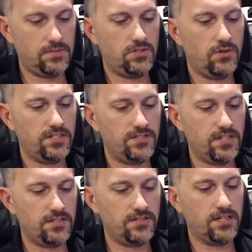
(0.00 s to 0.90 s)
Twist
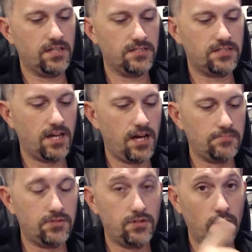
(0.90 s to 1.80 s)
it until it
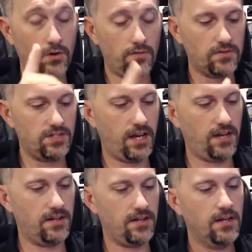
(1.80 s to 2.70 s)
stops. Don't over
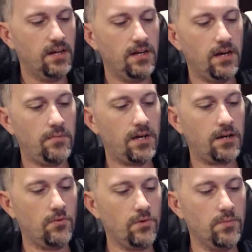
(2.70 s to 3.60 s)
tighten it. Now I'm not
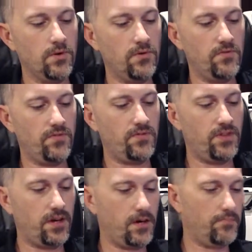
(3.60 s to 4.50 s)
going to remove
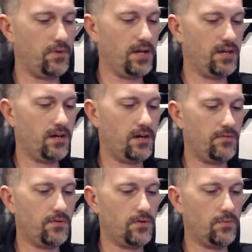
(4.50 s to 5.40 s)
the blade
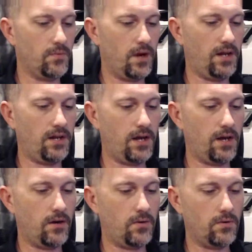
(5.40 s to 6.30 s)
cover right
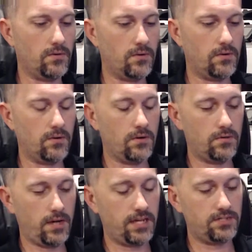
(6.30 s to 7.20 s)
now,
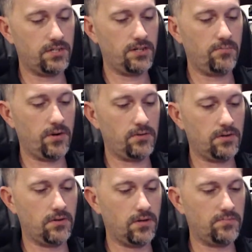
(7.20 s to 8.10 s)
or actually the part
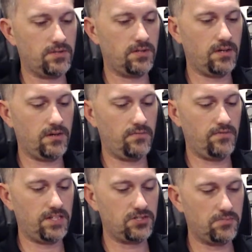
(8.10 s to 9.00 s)
that grips the
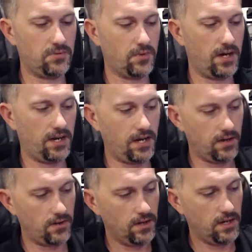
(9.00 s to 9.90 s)
vegetable right
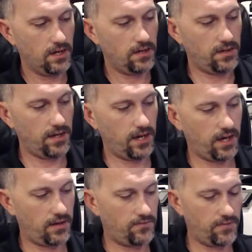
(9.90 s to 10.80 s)
now. Then you
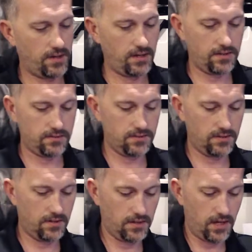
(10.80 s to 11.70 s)
have a
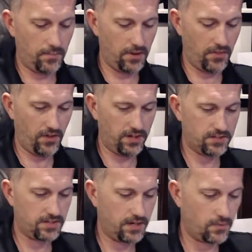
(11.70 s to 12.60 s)
couple of
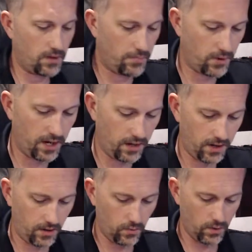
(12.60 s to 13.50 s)
things that I want to point out
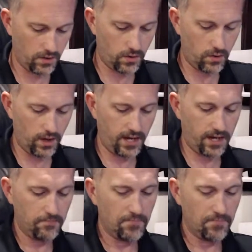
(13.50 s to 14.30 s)
here real quick.